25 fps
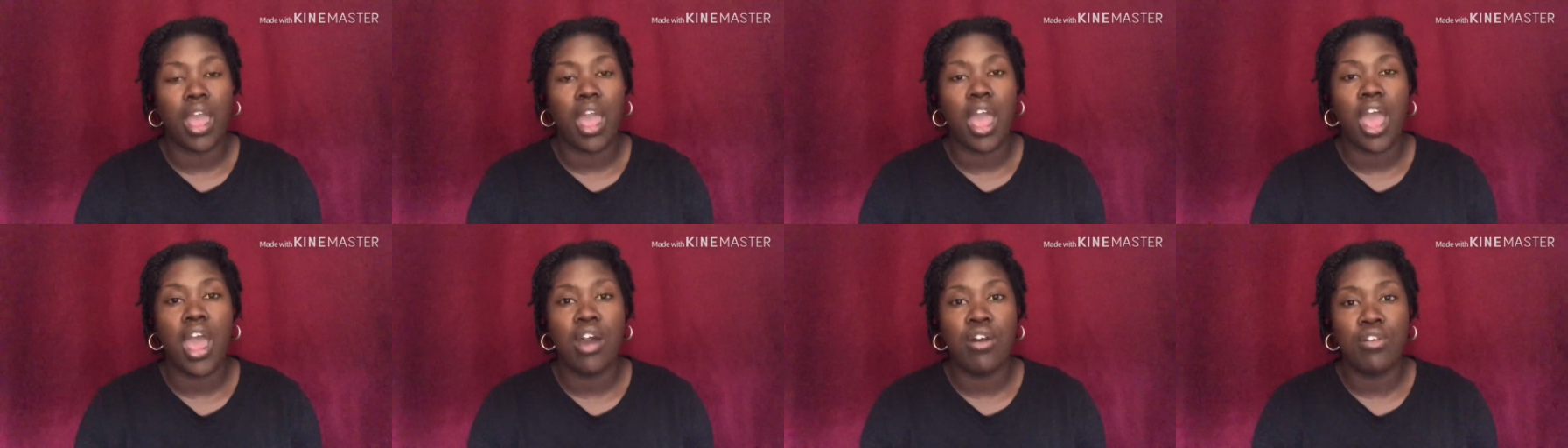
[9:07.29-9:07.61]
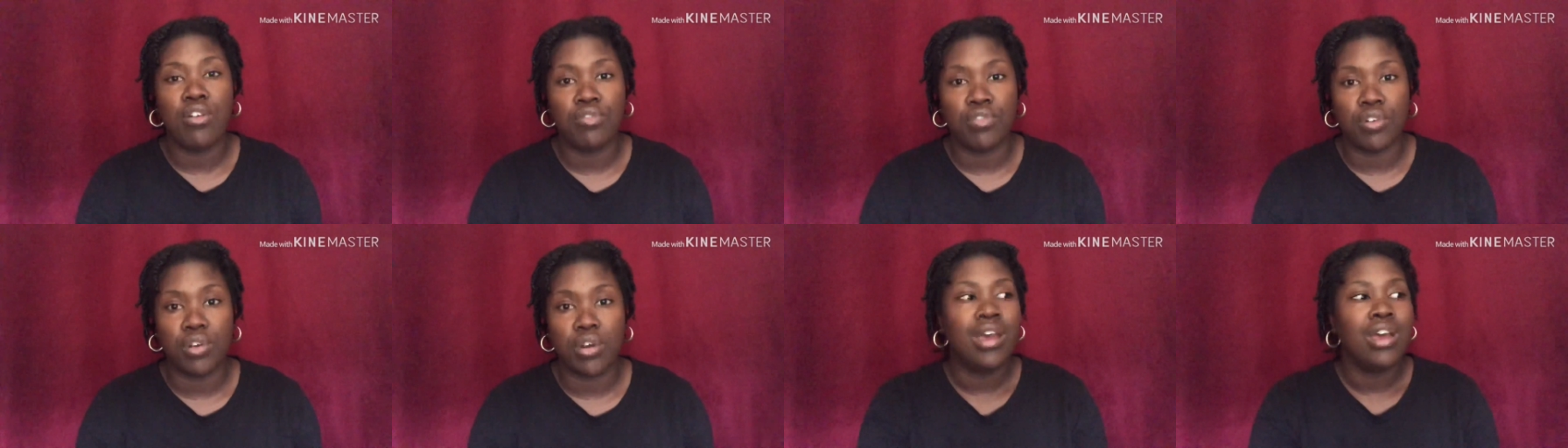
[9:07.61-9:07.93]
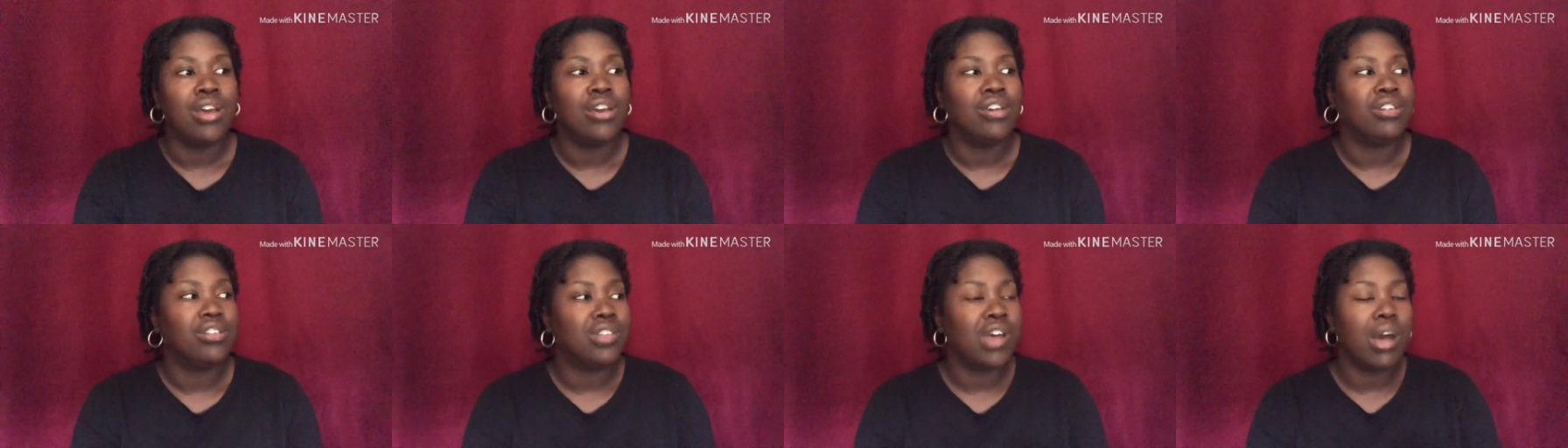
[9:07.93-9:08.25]
Ever.
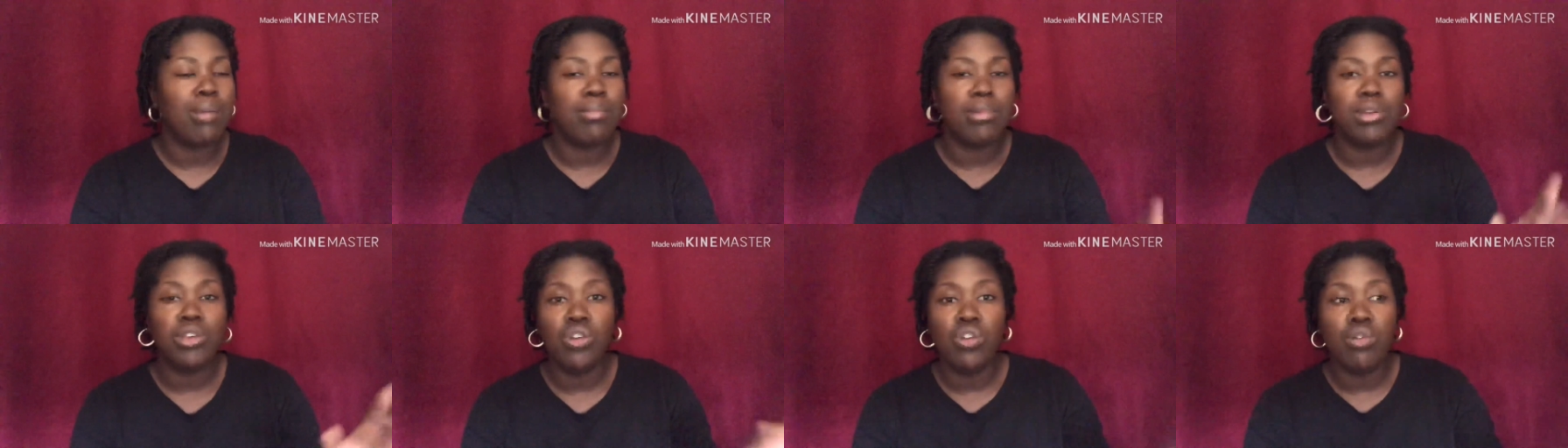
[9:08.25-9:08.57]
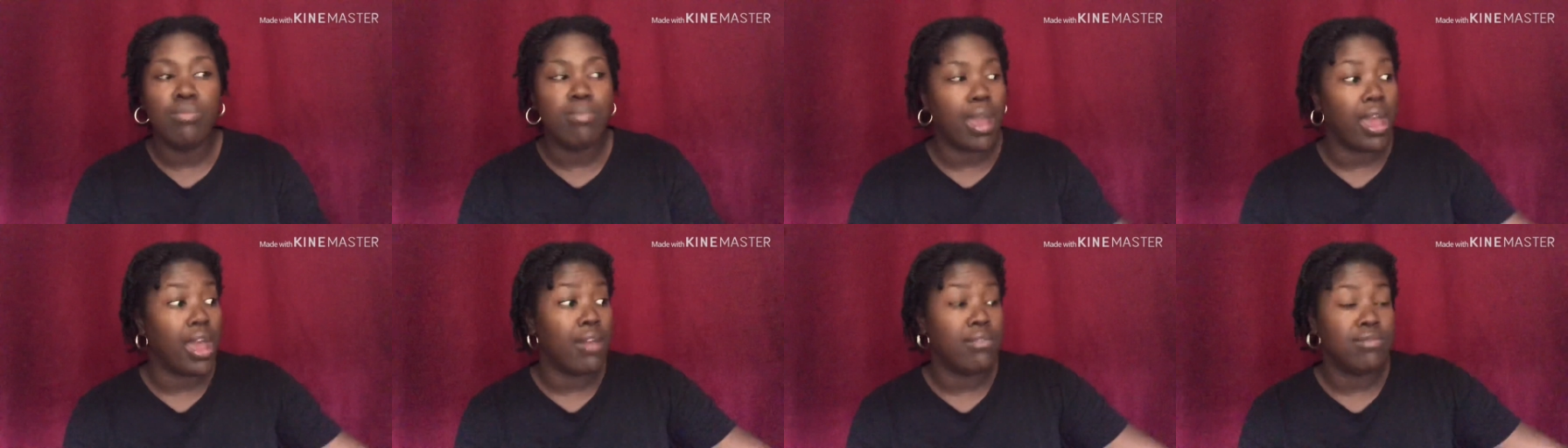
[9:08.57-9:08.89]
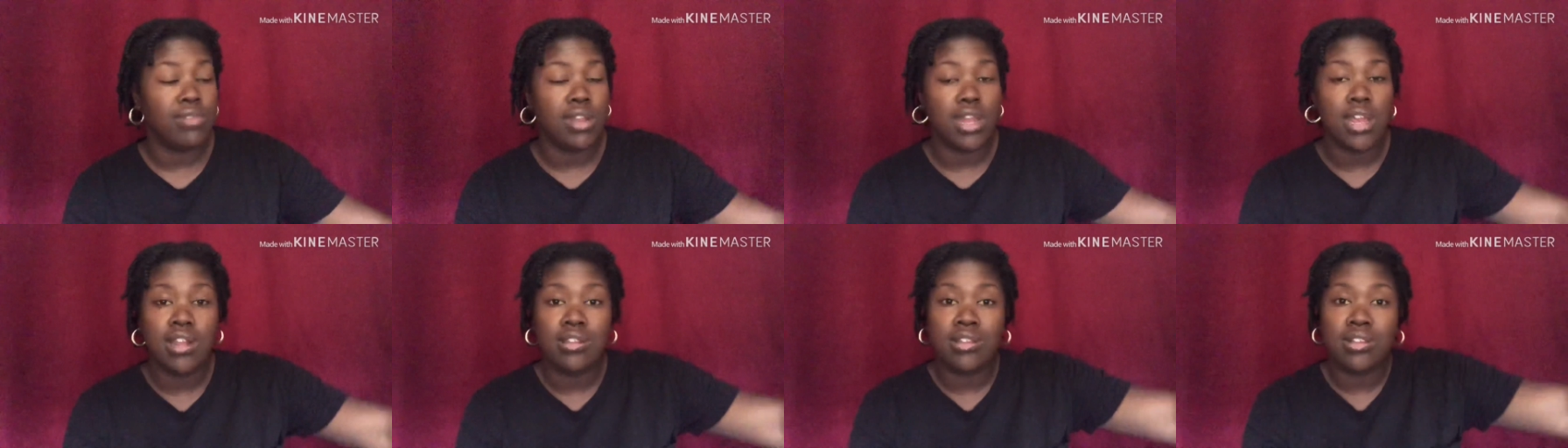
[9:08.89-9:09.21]
Some of you may have
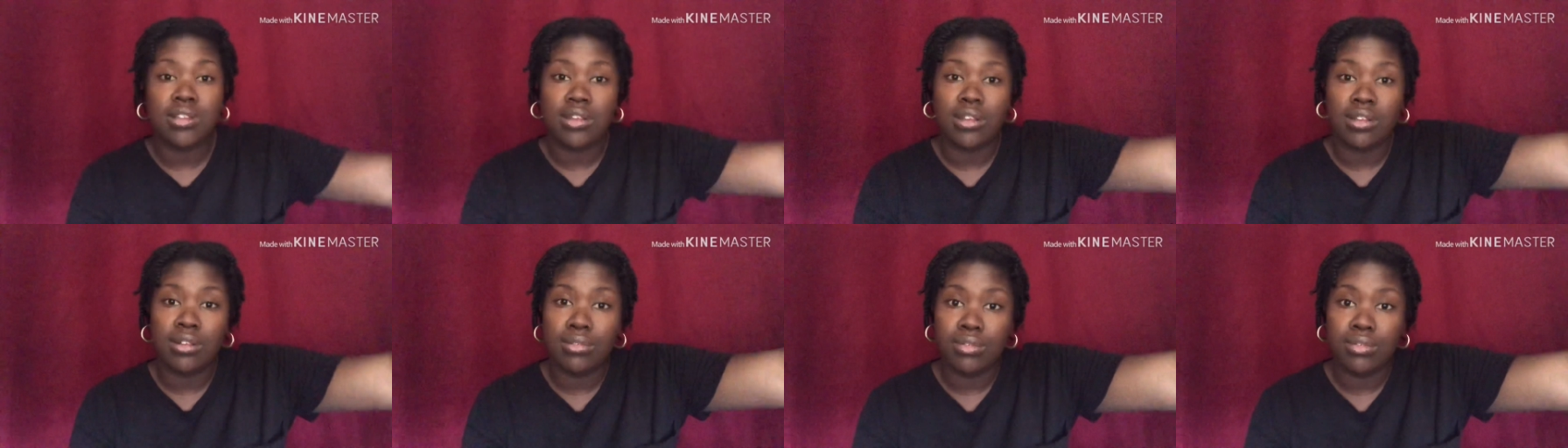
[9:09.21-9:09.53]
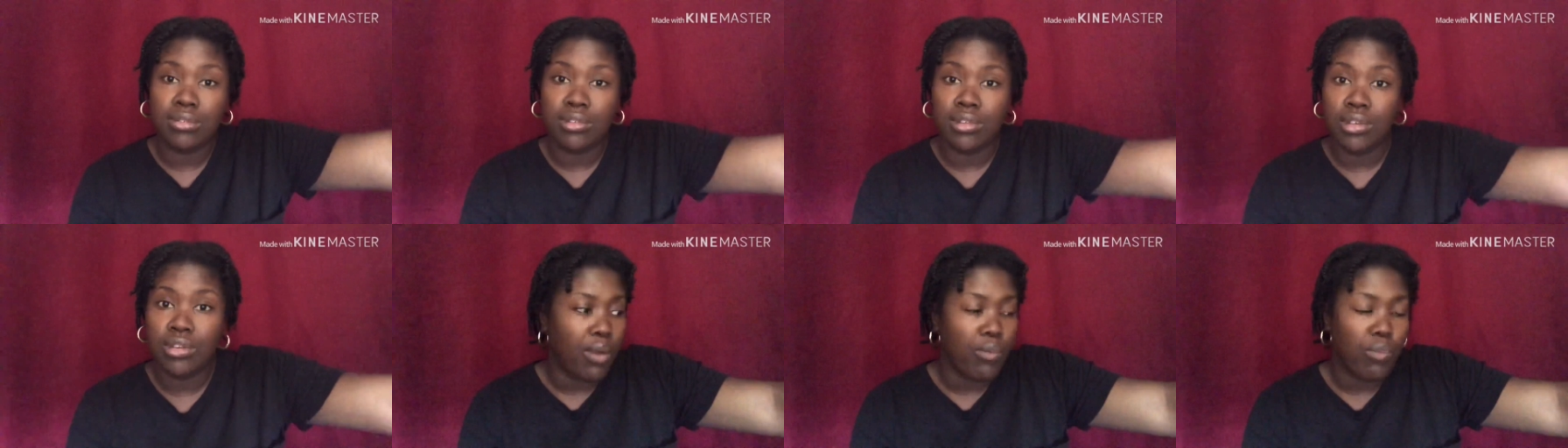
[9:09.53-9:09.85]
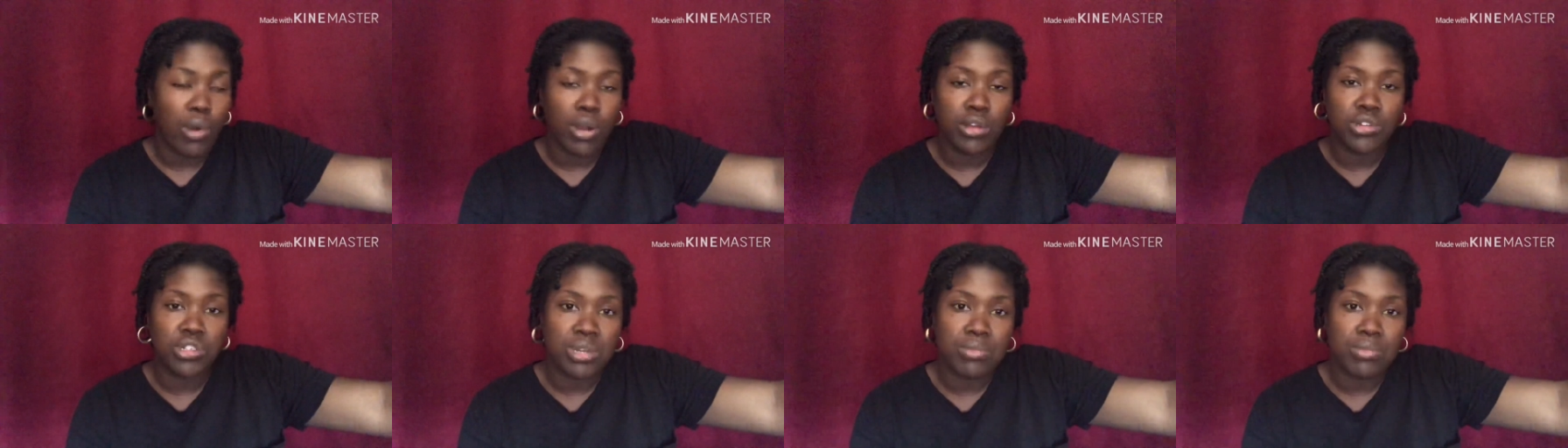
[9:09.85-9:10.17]
need to
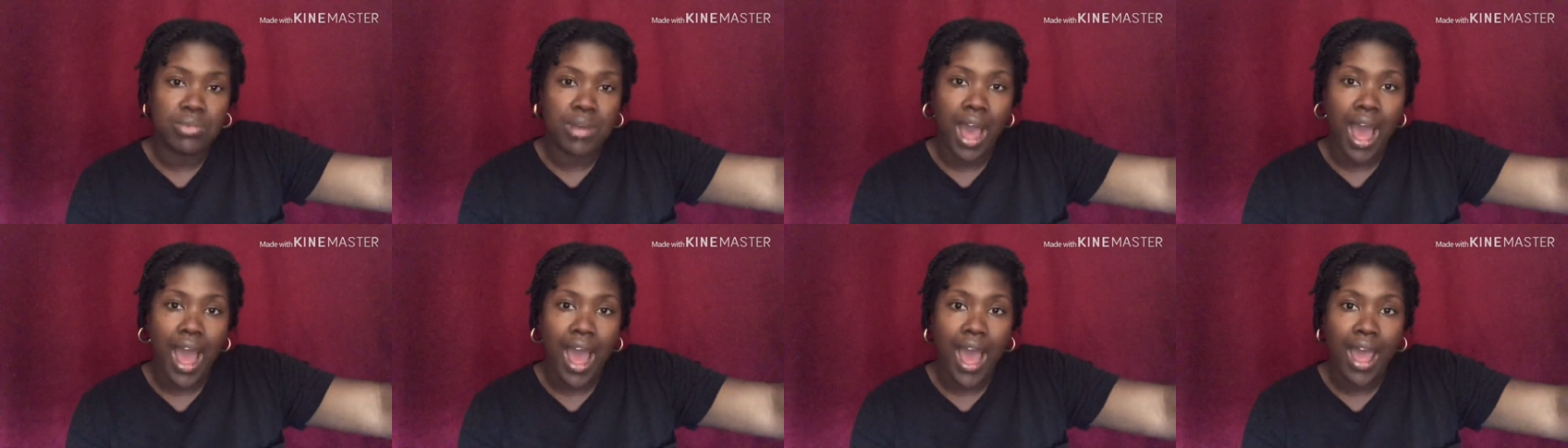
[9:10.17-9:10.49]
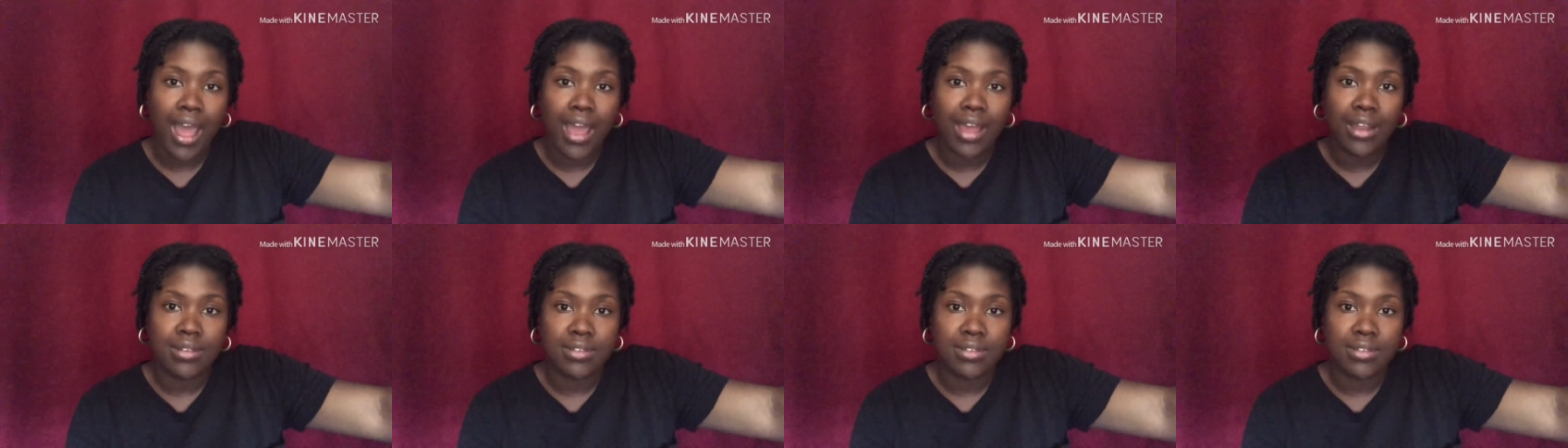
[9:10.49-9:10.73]
worship God.